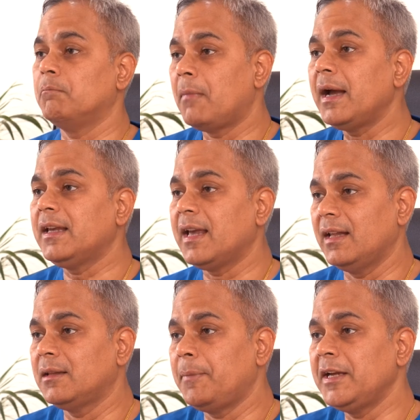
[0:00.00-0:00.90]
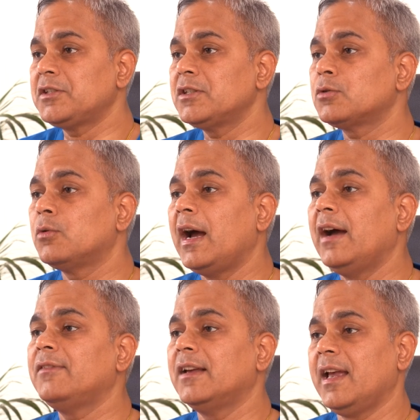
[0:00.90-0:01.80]
the patients who
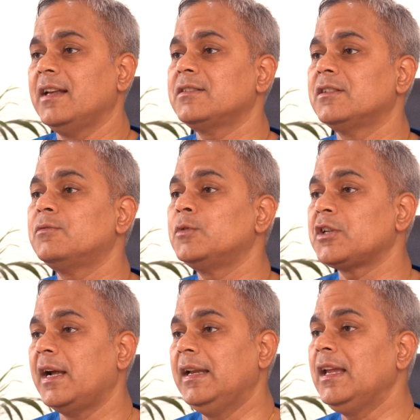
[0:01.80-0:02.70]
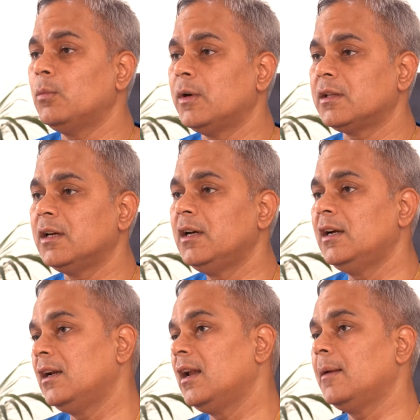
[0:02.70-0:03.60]
have the cancers which I deal with,
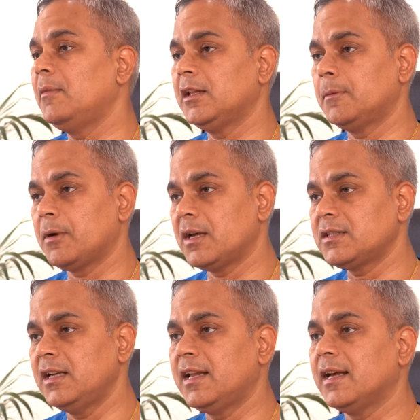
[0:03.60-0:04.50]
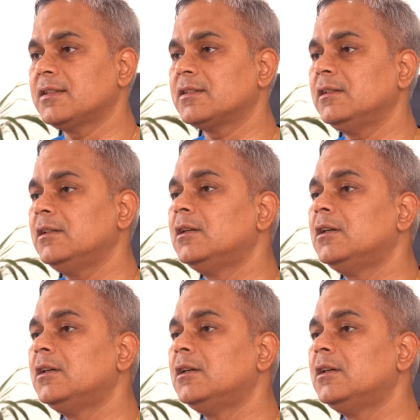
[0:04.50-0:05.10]
namely the prostate cancer,